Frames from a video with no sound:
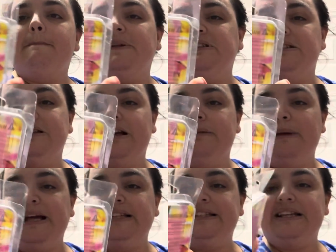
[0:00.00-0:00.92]
this is like
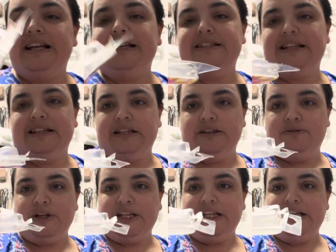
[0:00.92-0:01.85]
mainstays, like the
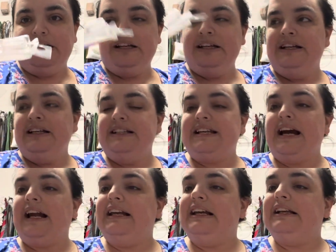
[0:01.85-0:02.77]
really
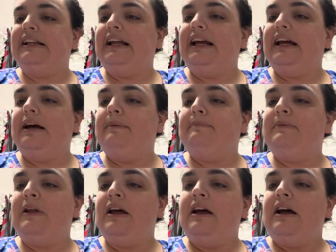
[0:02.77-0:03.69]
tiny clam.
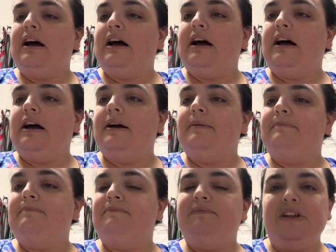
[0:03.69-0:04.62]

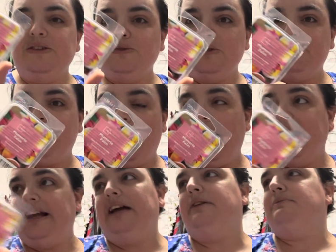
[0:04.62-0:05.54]
Um, this was
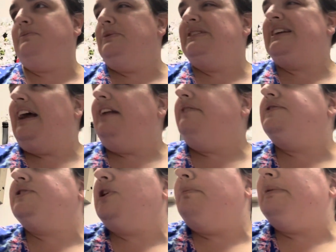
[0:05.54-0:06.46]
fine. It was kind of
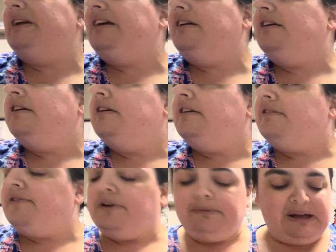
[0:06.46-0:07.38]
soapy
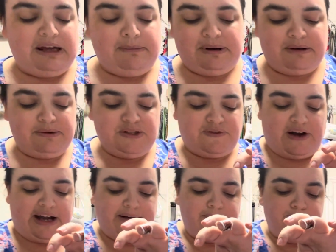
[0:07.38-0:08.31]
for me, but it was
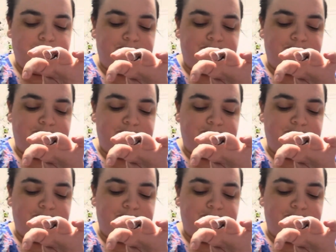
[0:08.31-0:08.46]
fine.